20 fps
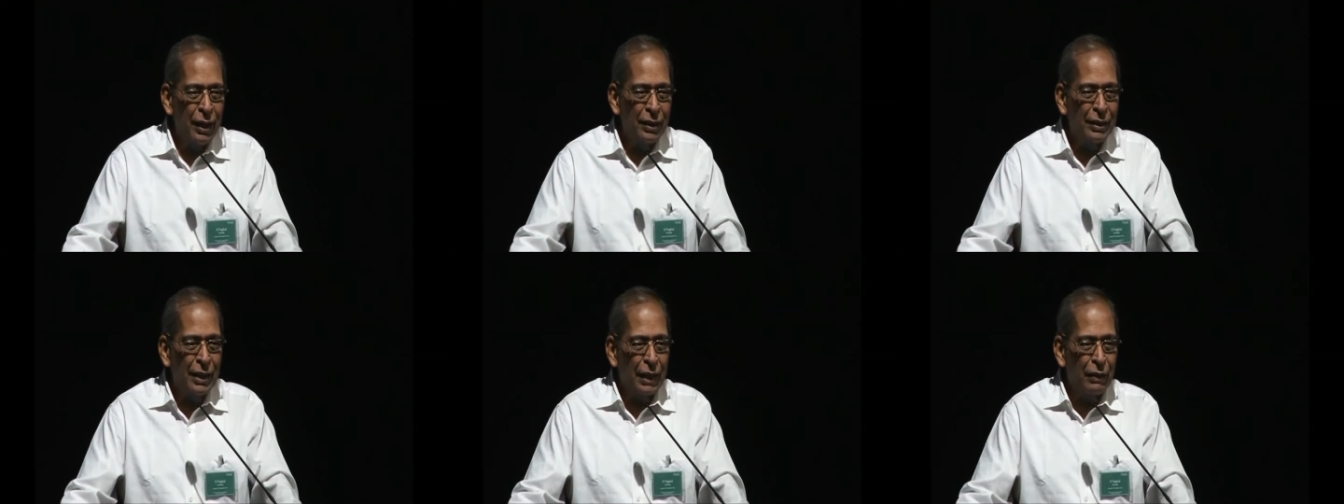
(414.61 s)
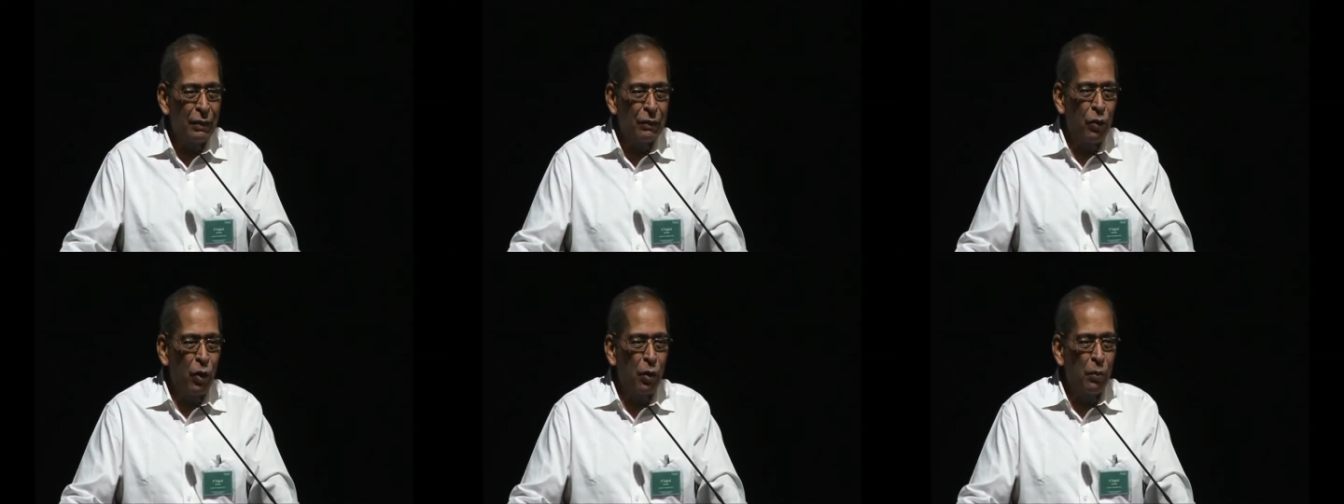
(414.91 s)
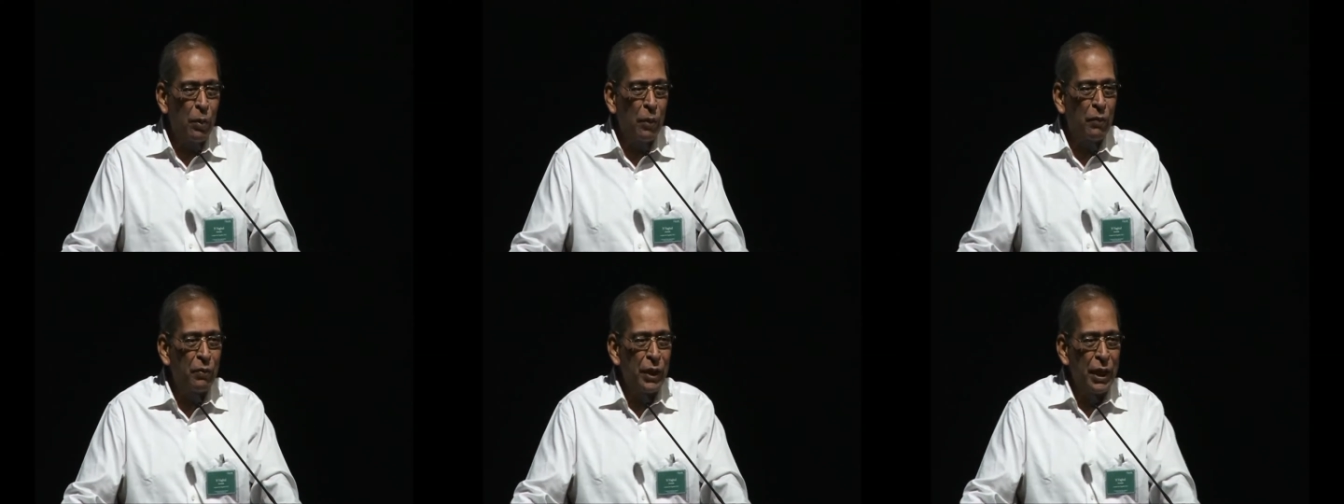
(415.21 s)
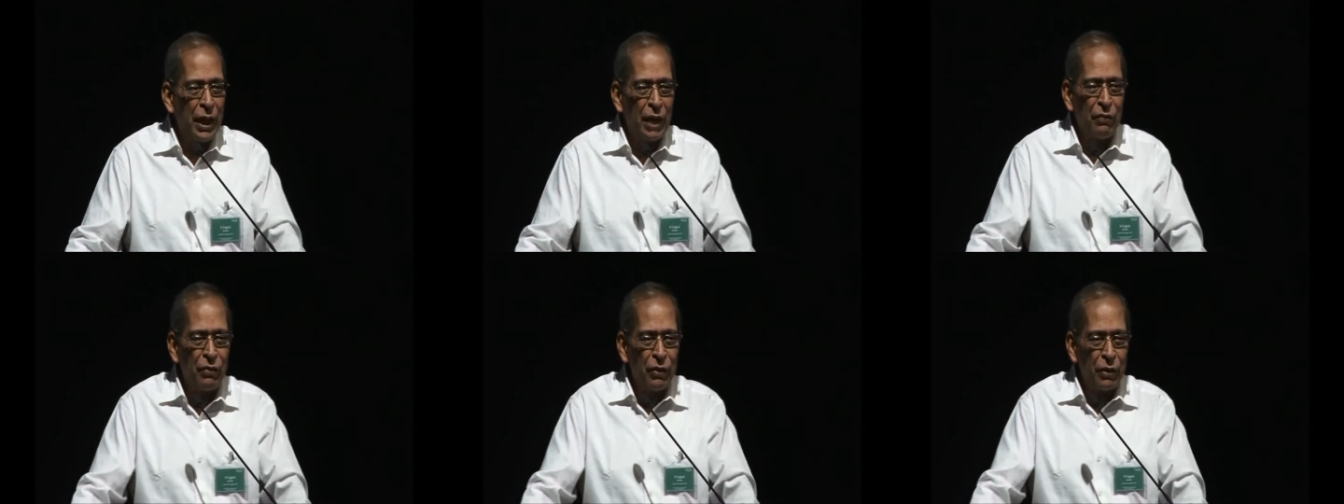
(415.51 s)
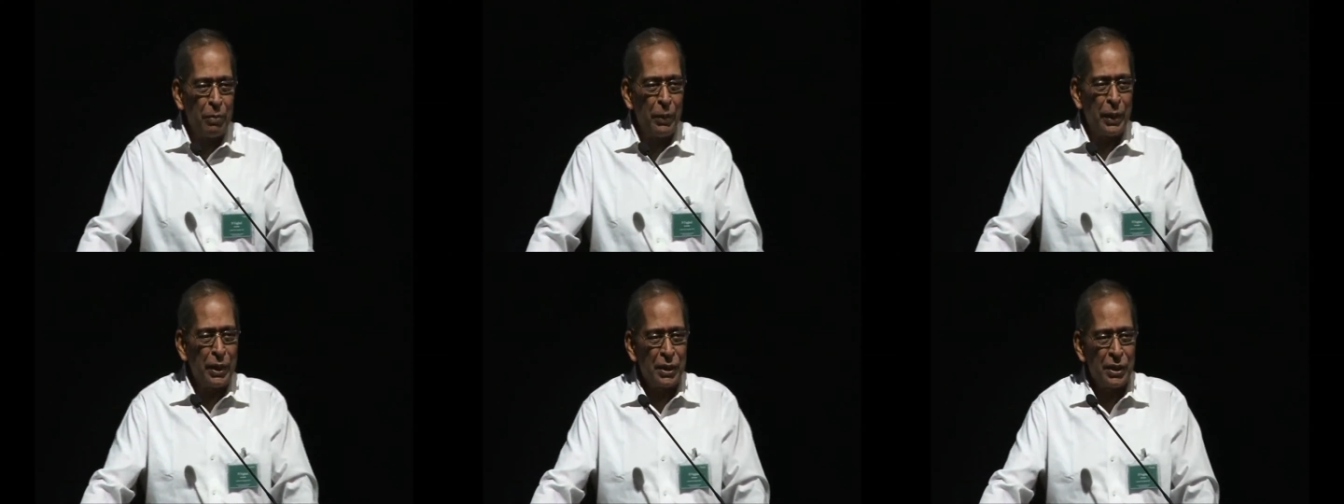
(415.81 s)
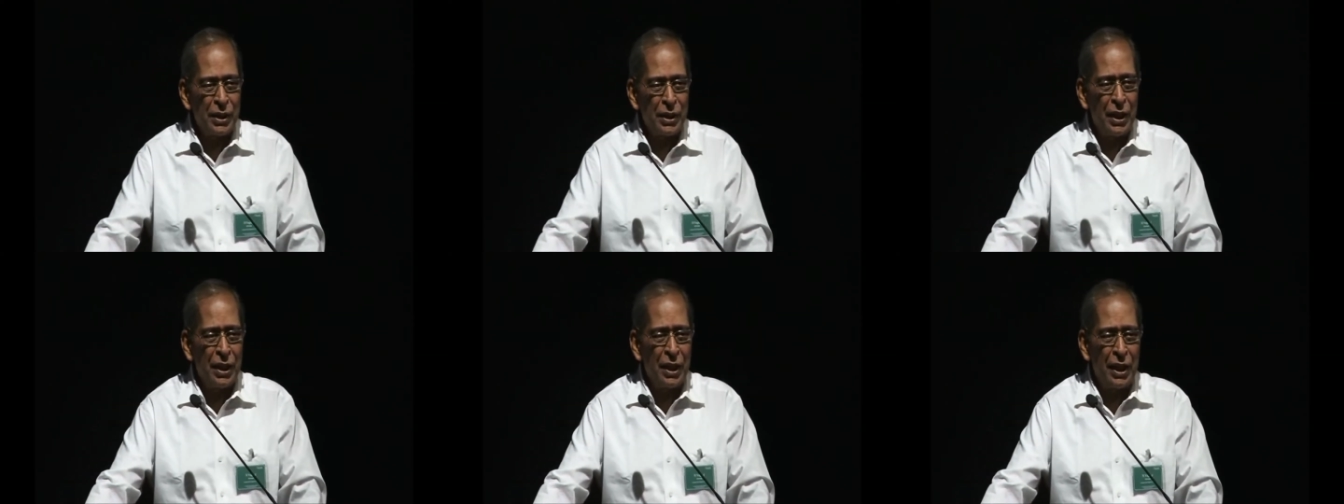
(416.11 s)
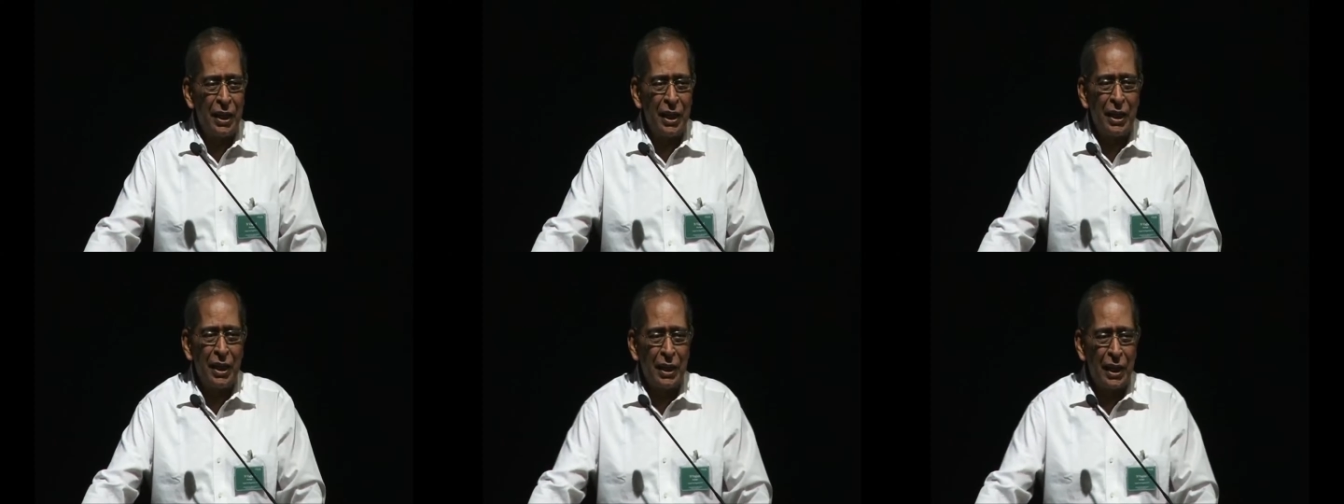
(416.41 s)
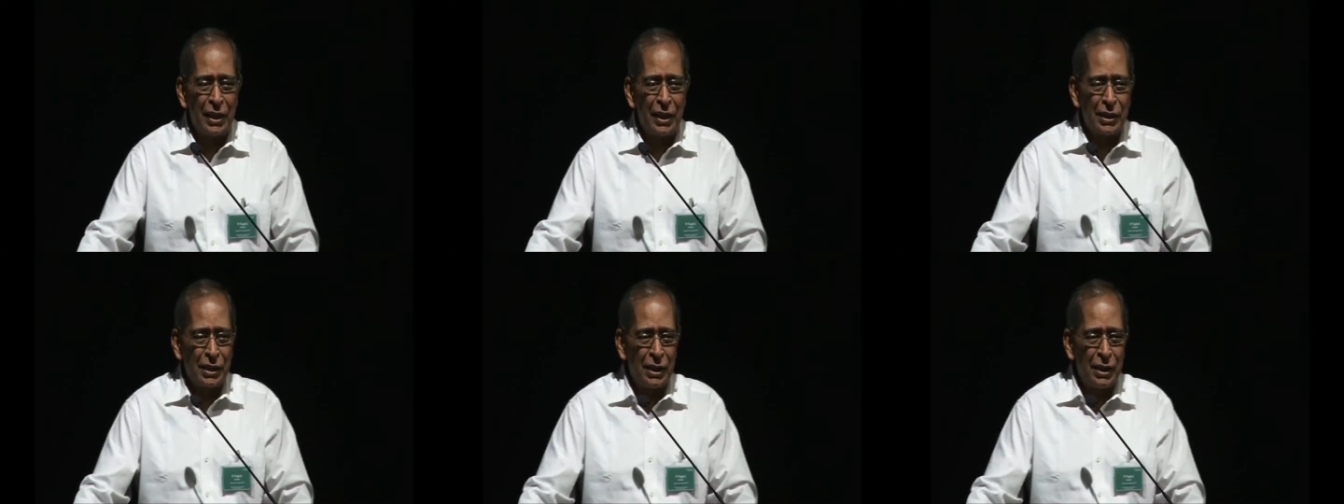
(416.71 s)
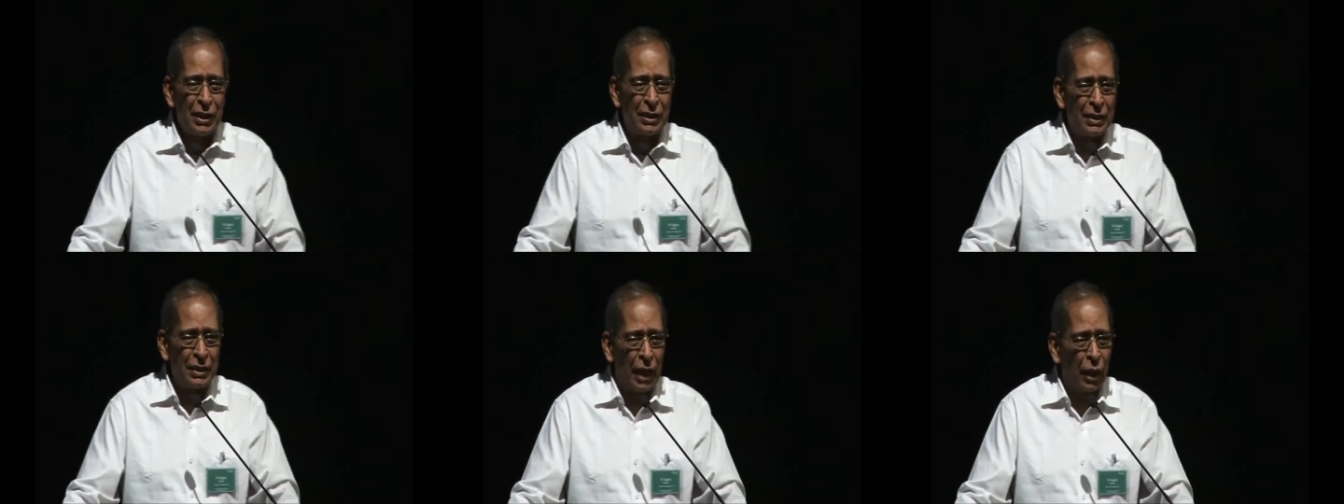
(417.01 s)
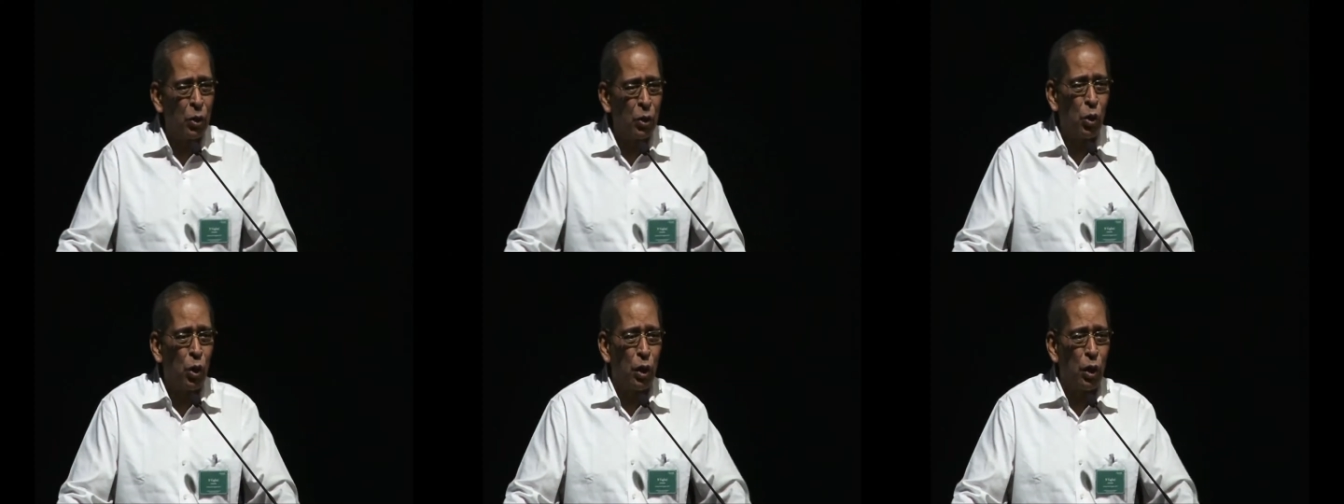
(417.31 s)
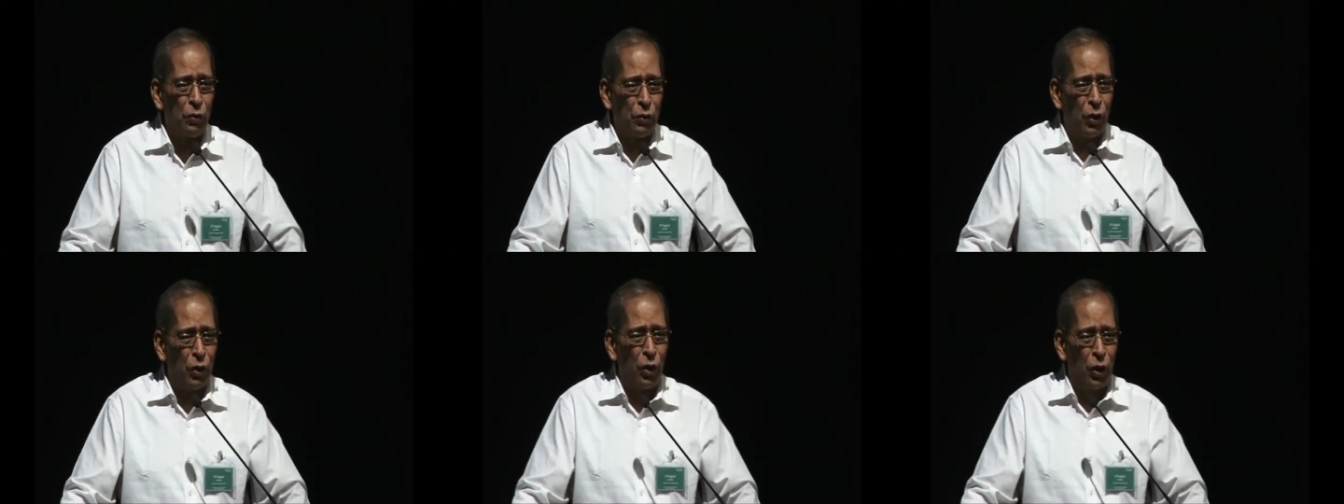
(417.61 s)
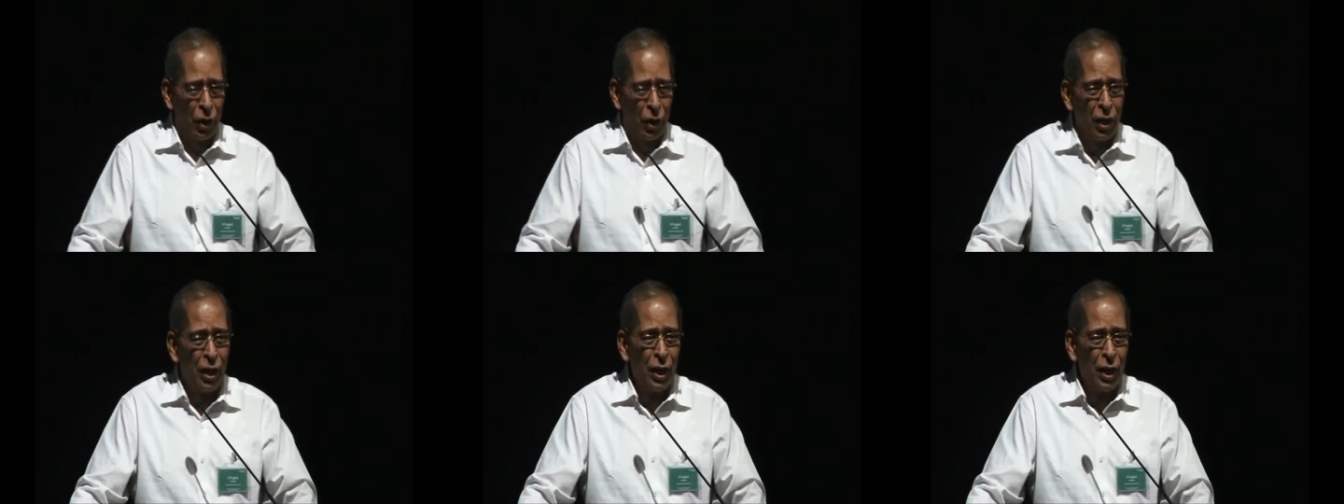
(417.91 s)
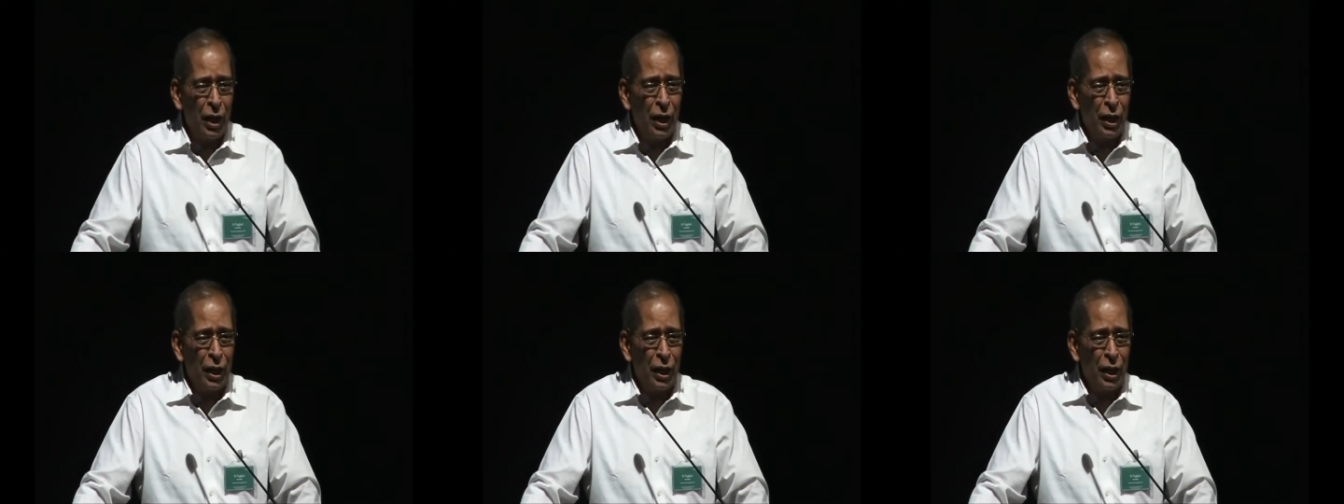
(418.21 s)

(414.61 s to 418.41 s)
That form of reaffirmation and reiteration is uncalled for